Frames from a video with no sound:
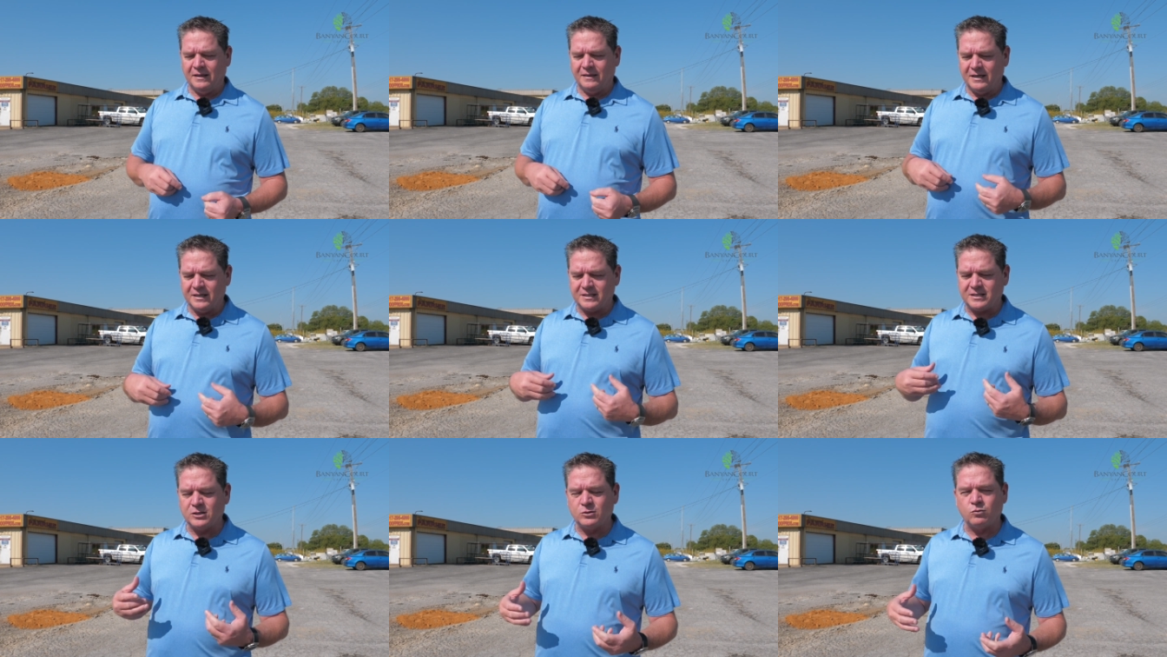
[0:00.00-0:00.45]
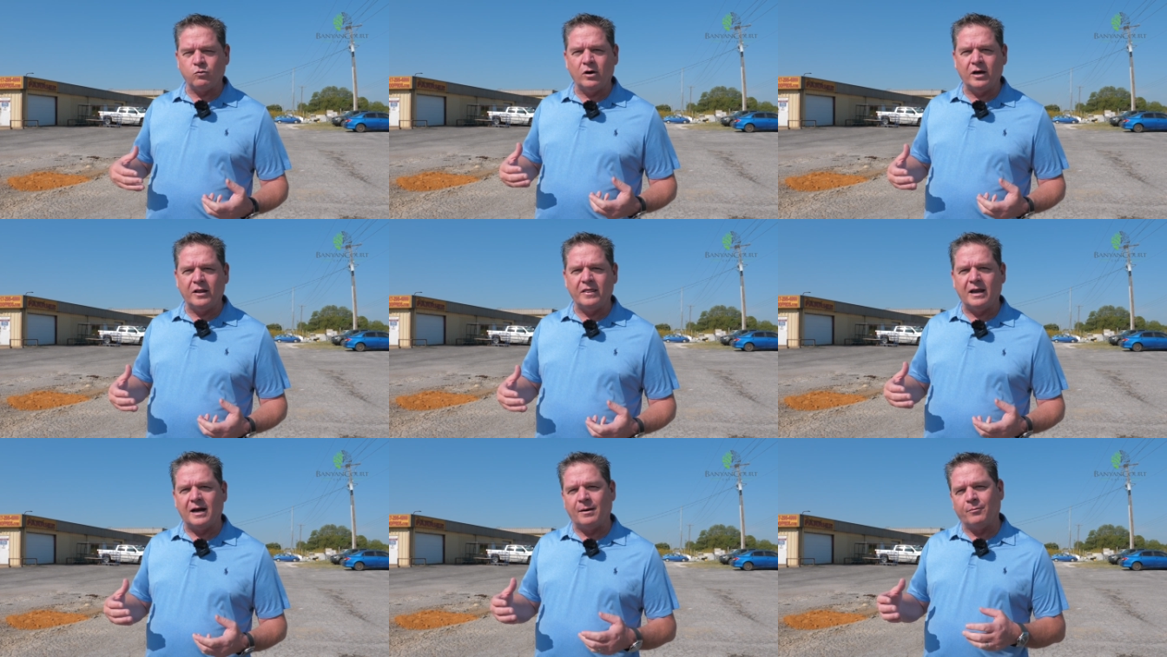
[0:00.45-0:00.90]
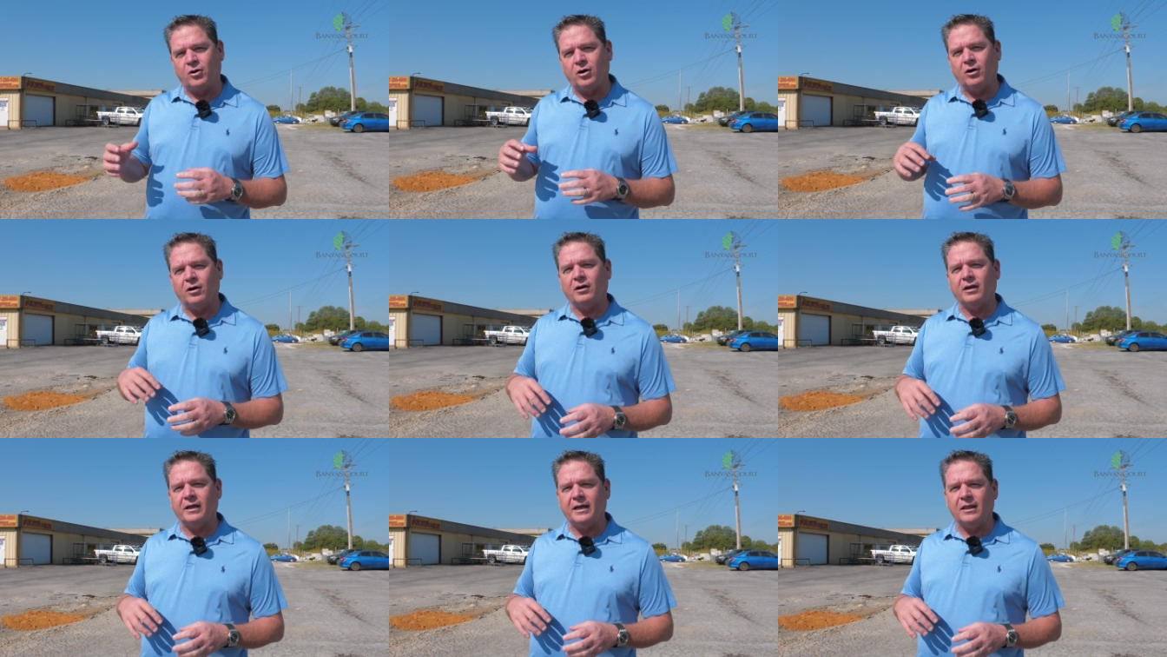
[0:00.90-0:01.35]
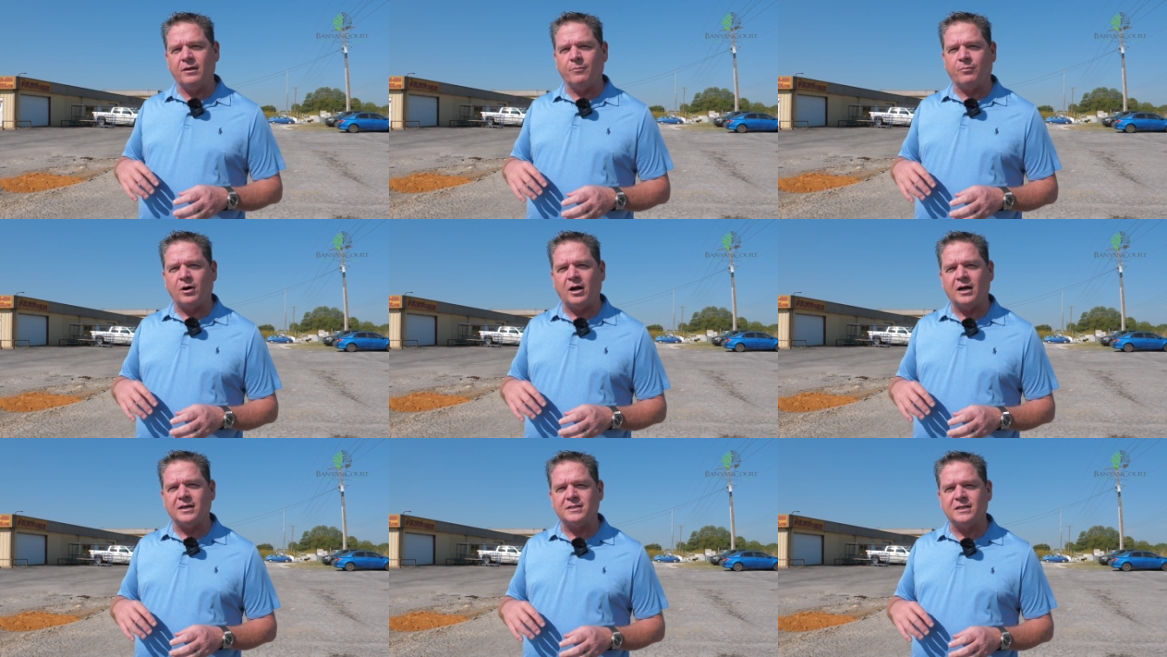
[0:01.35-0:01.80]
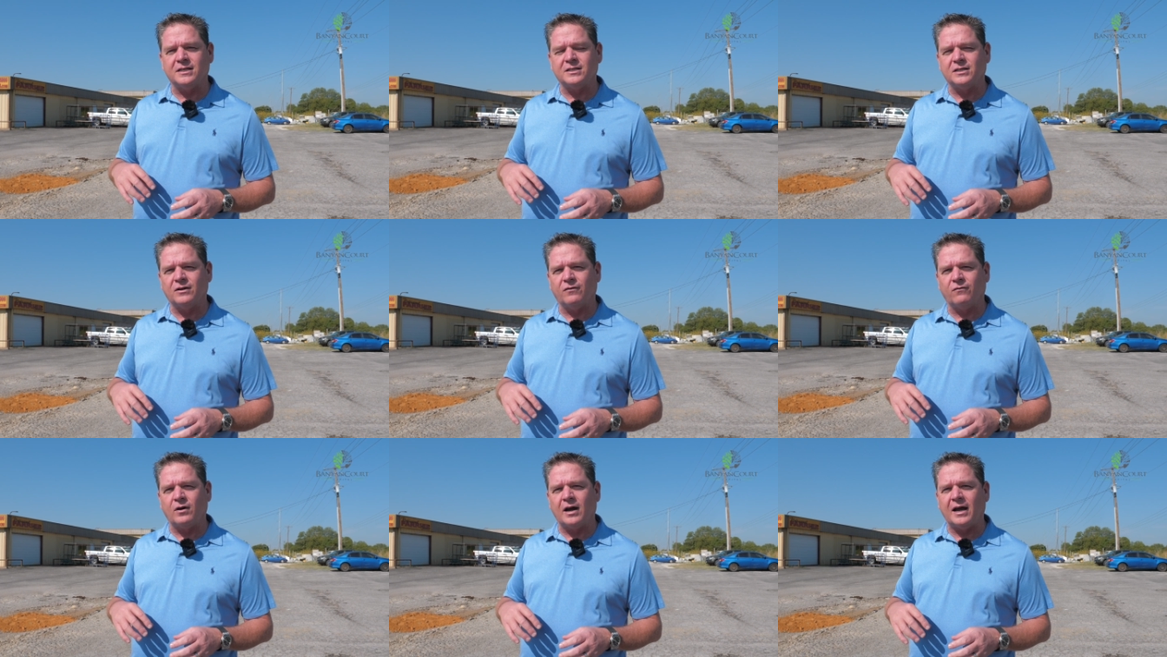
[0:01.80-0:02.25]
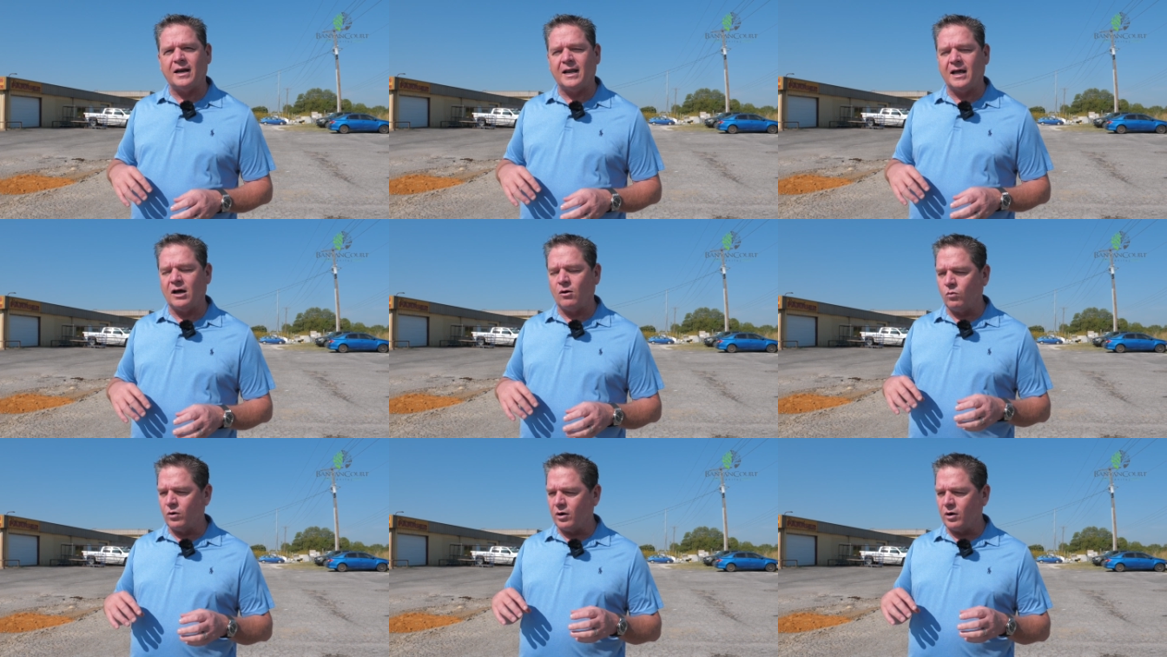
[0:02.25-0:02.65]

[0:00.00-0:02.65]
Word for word: This is one that I'm currently in the process of right now.